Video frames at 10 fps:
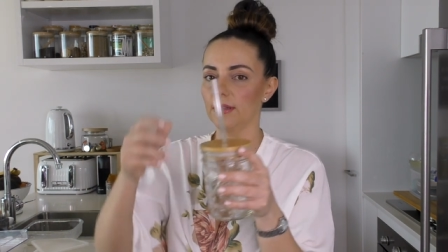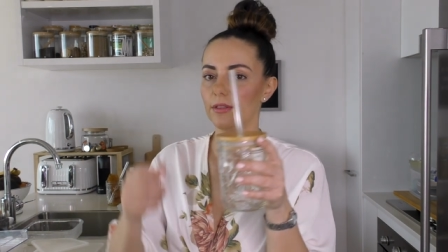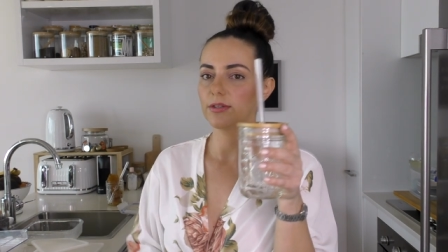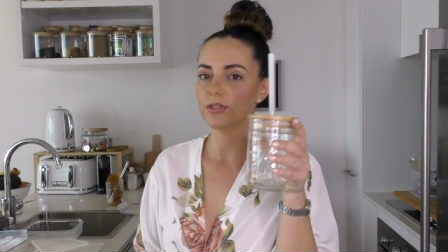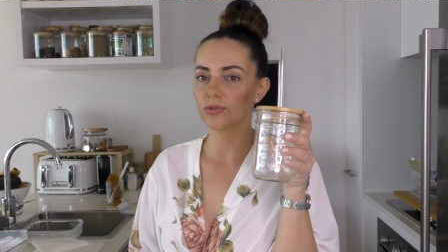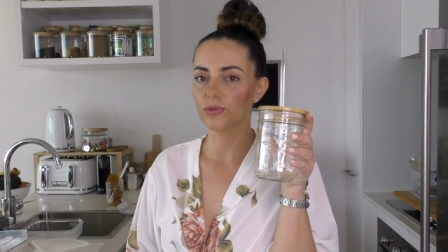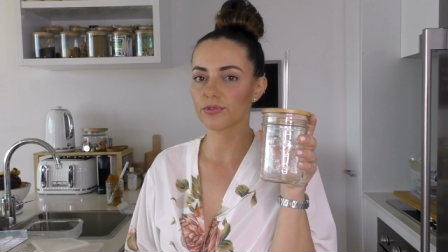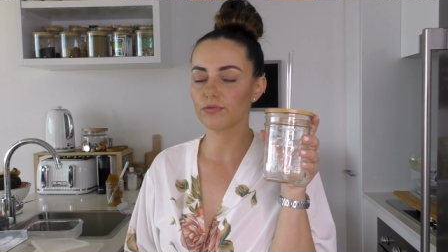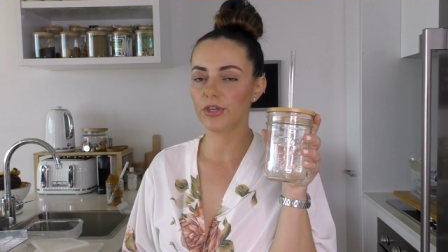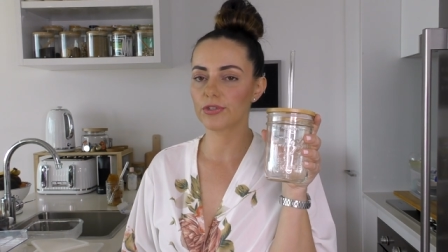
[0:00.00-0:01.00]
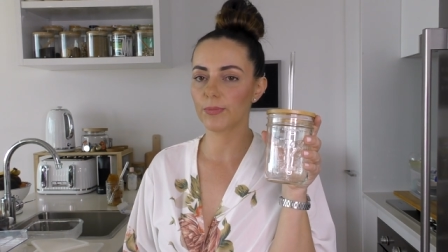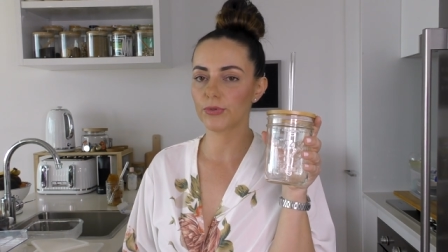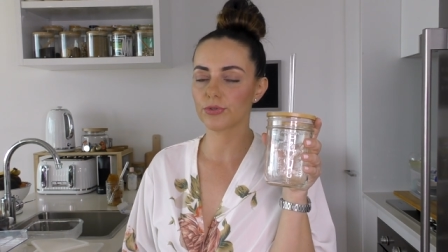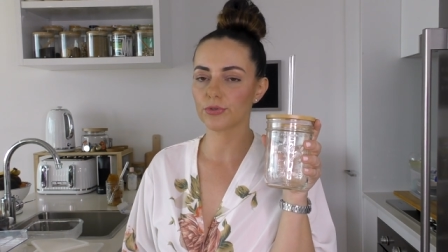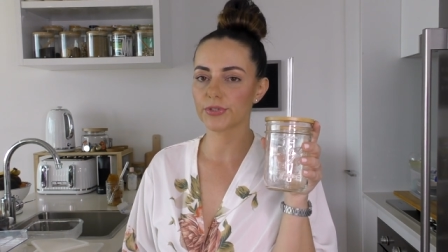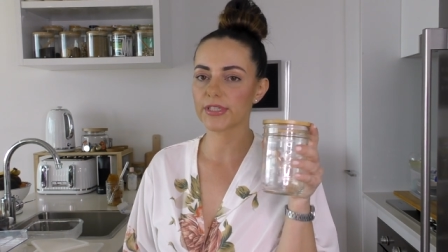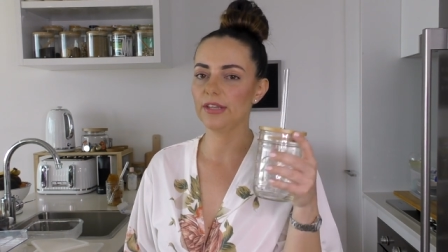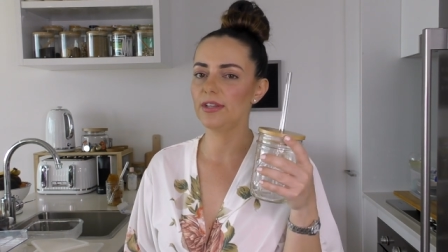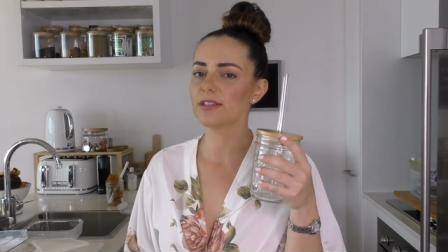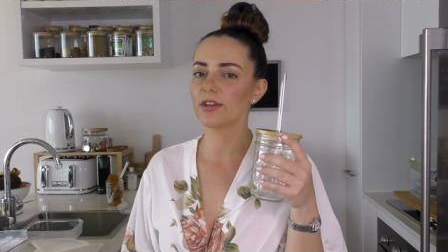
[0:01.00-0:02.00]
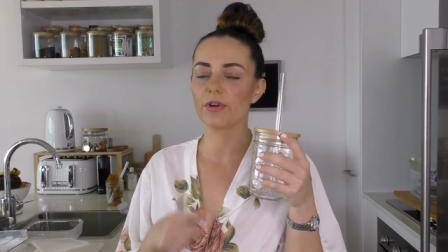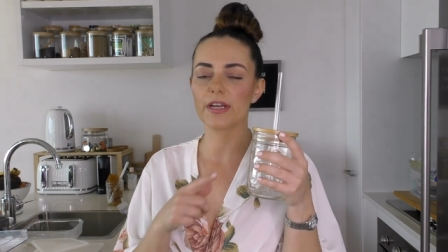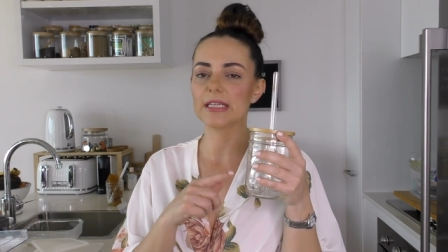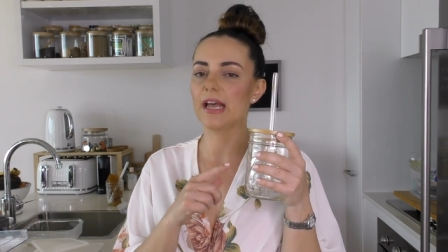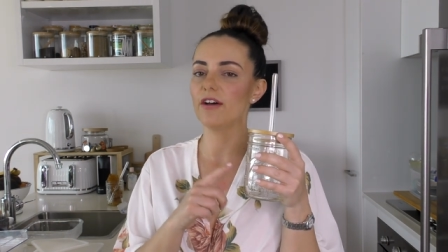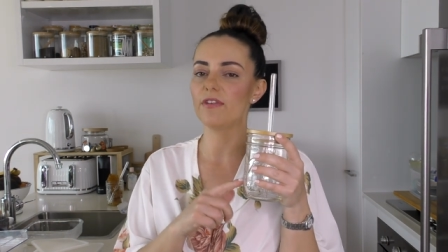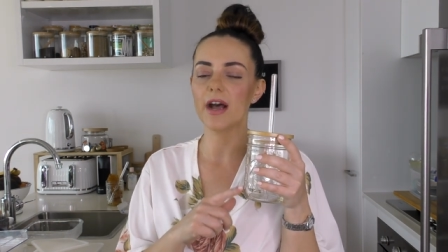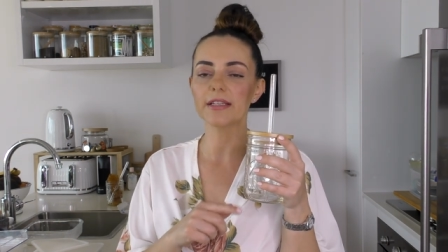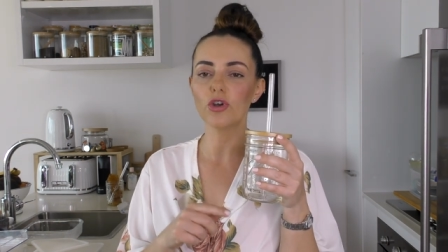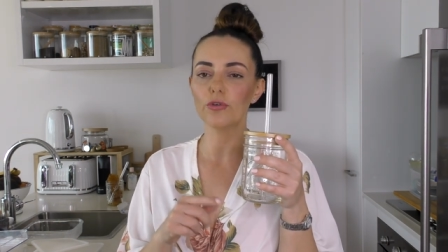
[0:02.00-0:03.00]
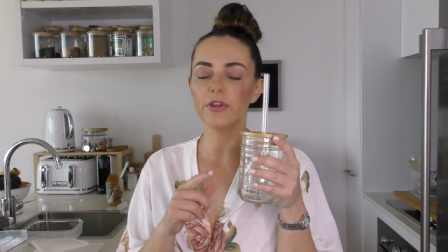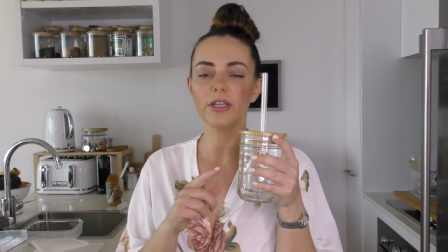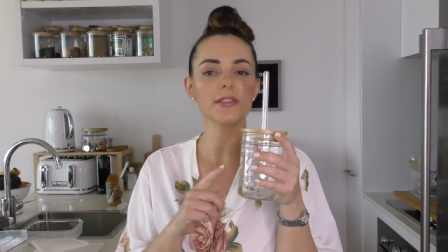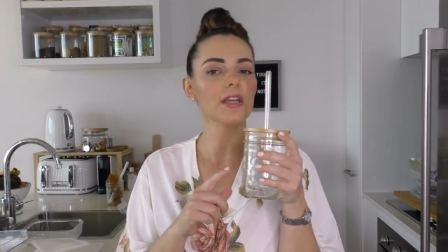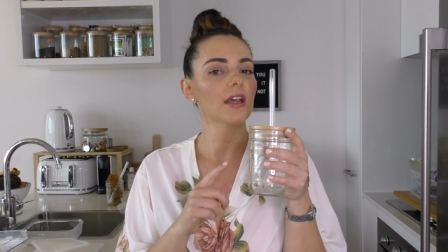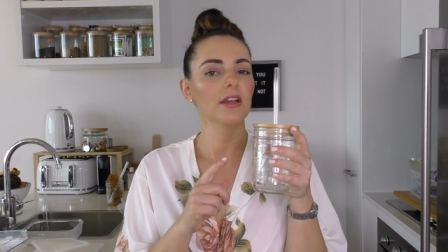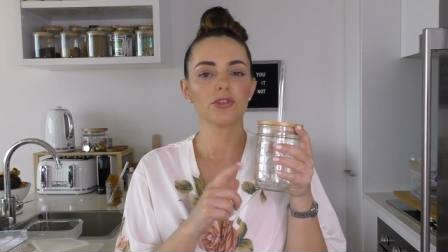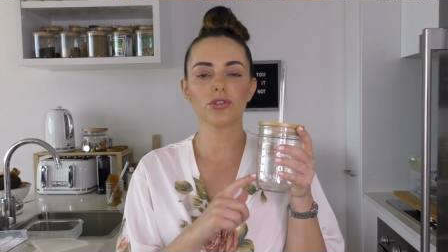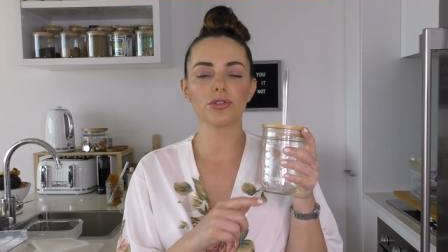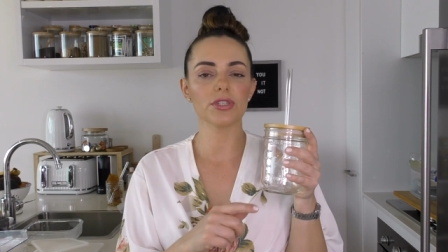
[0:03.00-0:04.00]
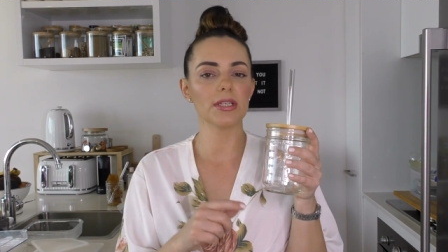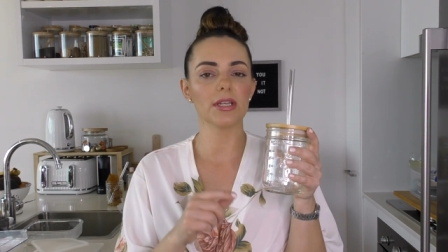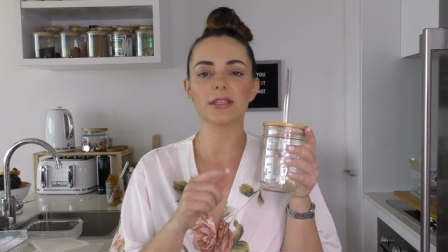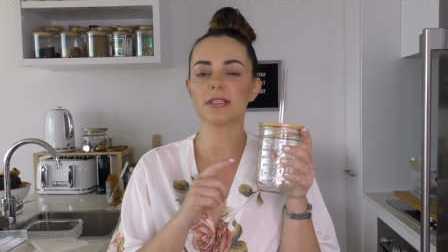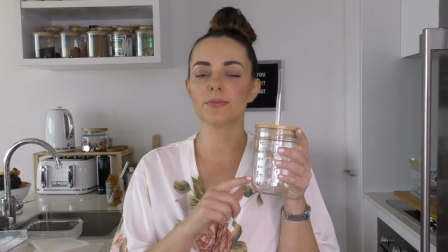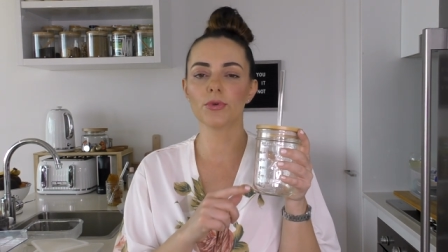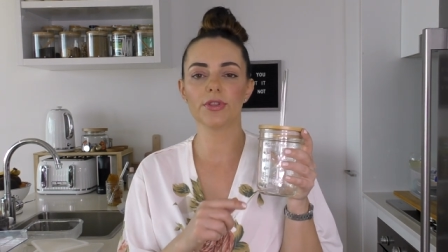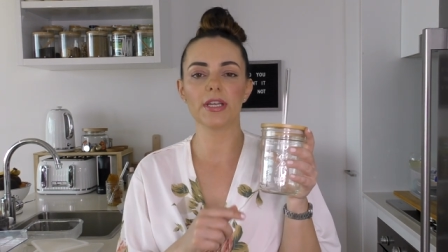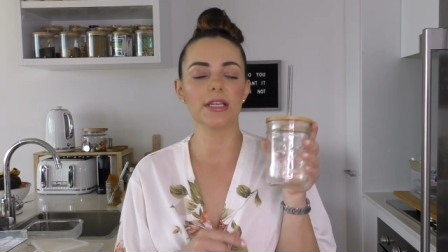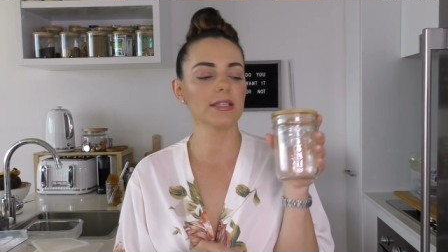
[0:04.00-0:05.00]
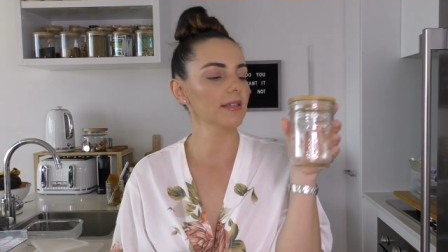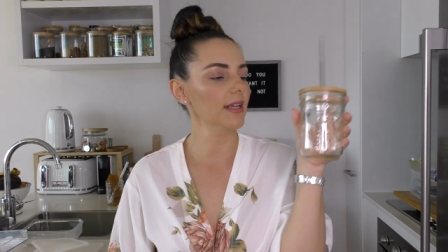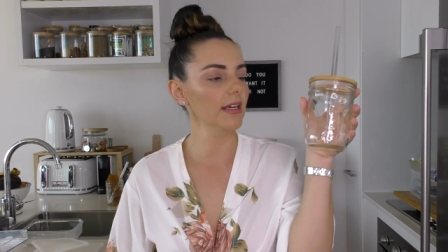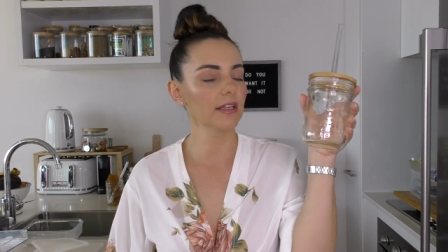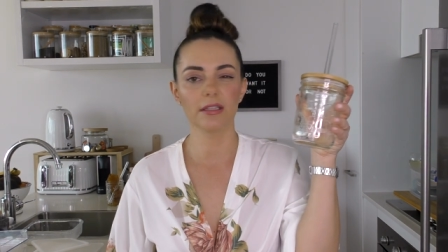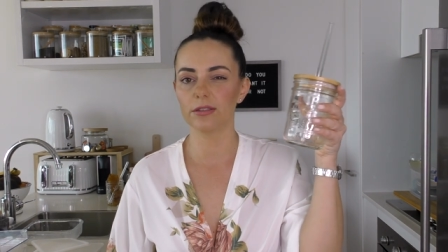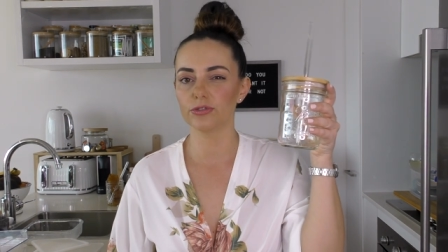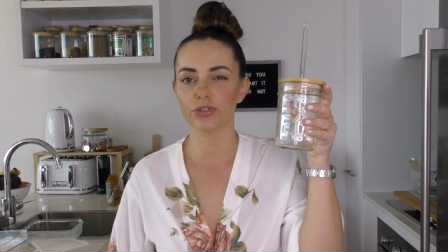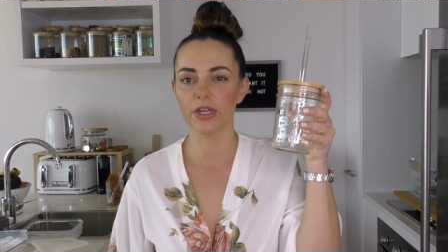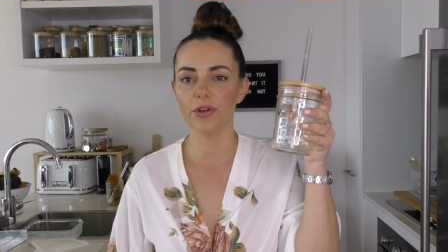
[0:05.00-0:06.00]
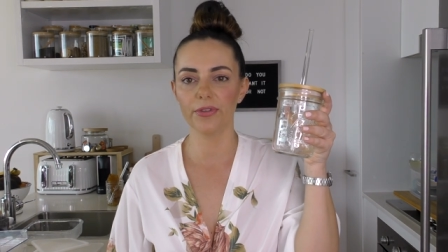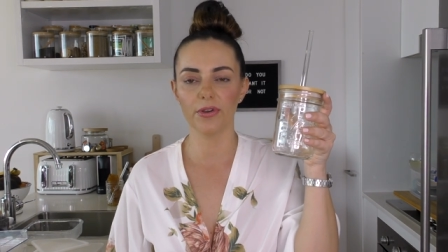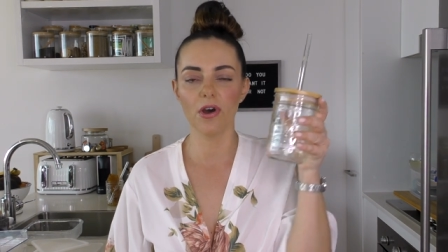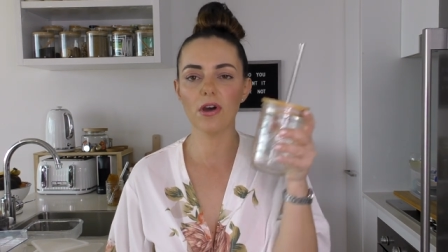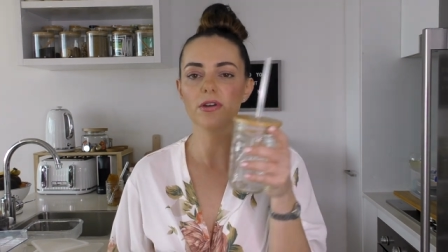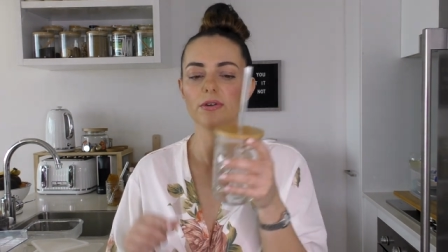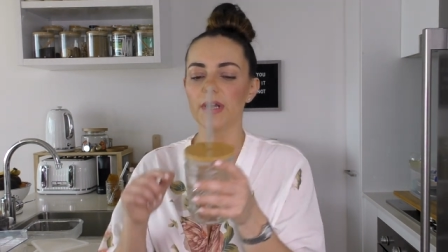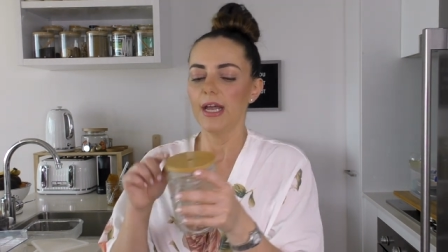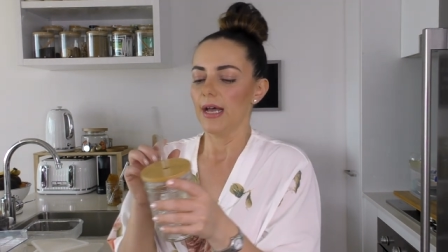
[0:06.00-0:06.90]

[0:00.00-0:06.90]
the straws, reusable straws. And these are great to have iced coffees, juices, smoothies, any little drink on the go.